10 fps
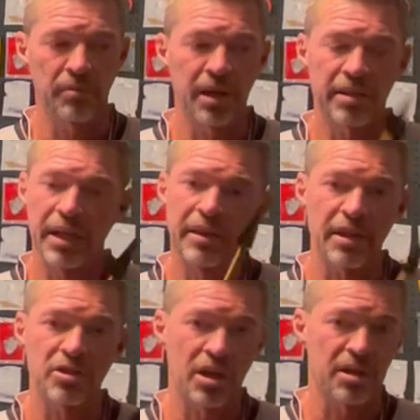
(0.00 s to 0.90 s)
I'm not taking
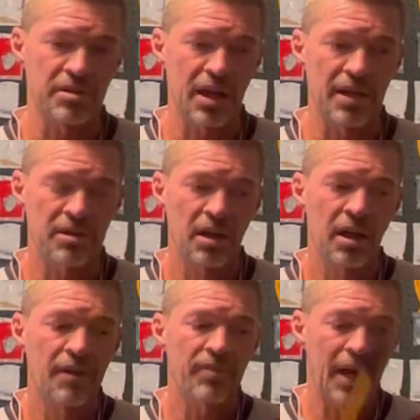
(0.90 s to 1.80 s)
that chance, guys.
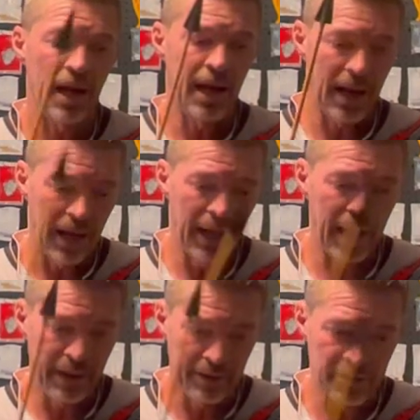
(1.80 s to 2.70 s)

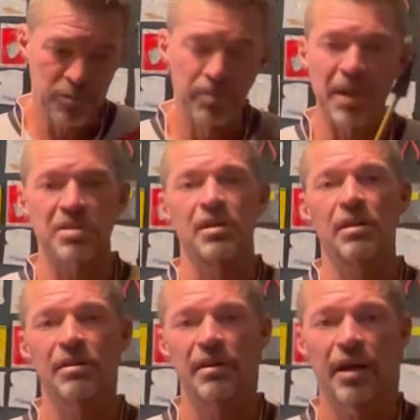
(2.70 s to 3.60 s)
Especially
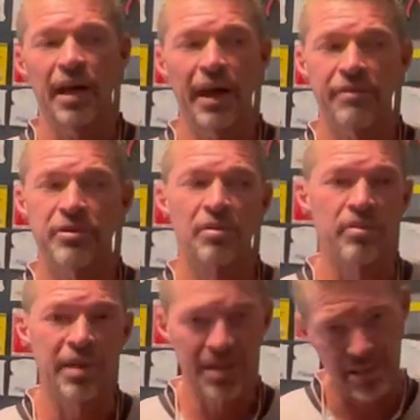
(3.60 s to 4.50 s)
after
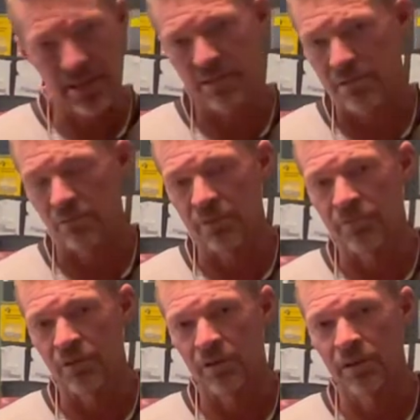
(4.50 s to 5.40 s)
these tests that we've
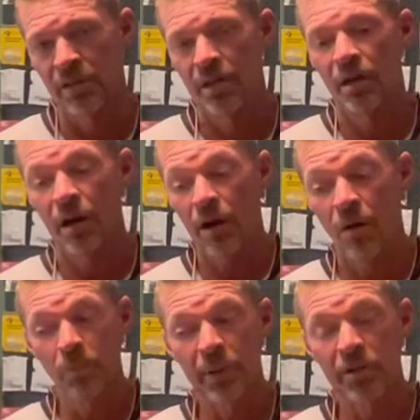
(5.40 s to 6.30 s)
done
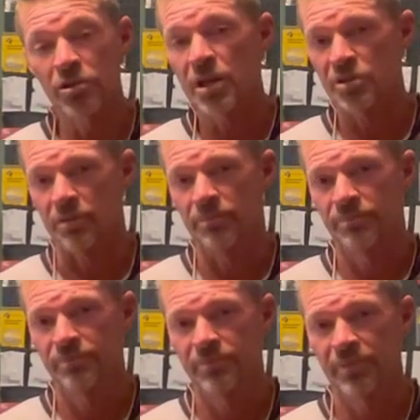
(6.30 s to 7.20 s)
on penetration.
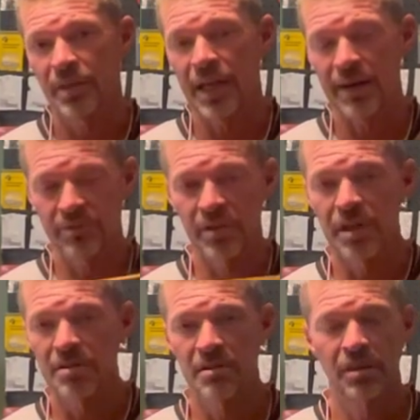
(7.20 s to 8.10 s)
After
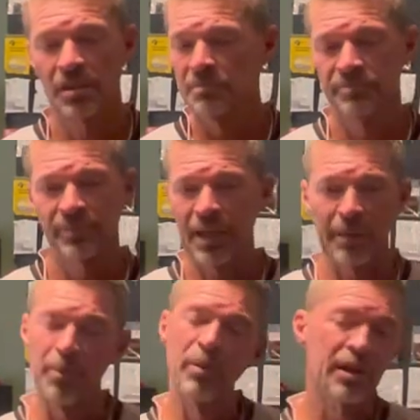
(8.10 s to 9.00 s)
this,
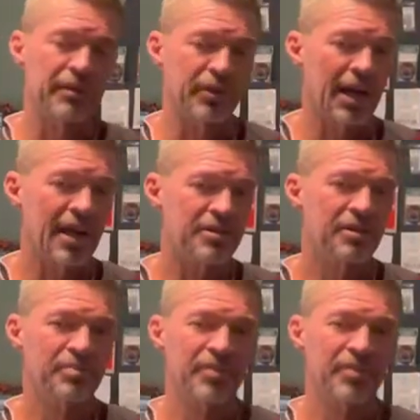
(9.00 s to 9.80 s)
I'm a believer, guys.